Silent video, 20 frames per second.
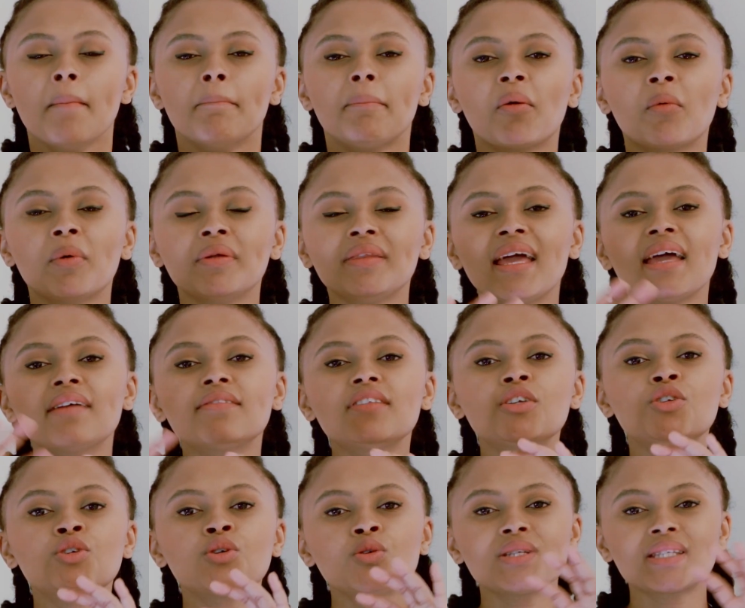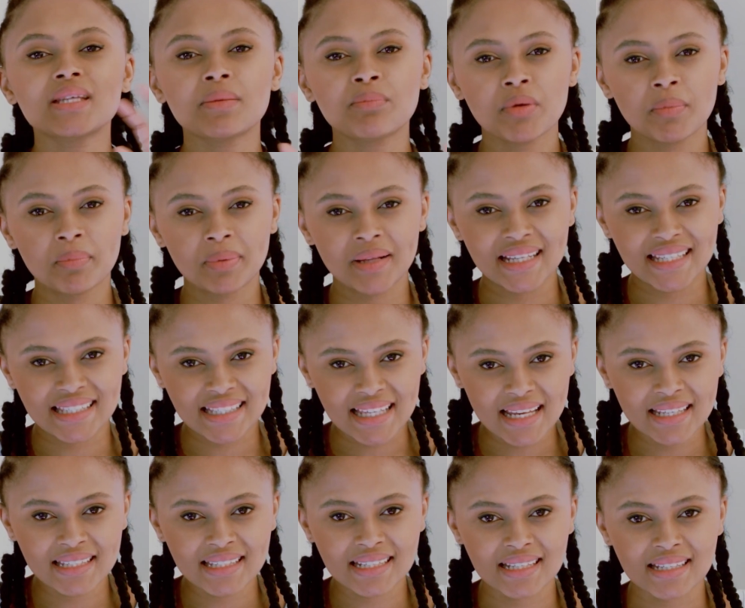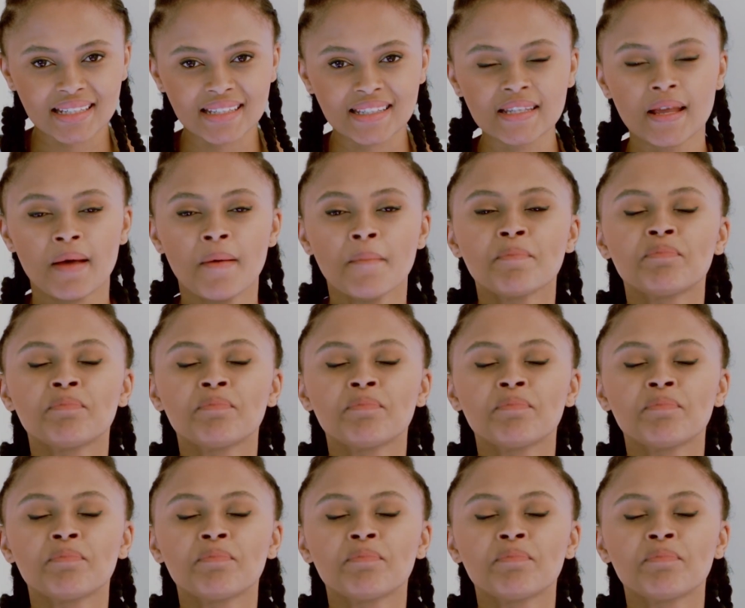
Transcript: But when they have the two separate placentas,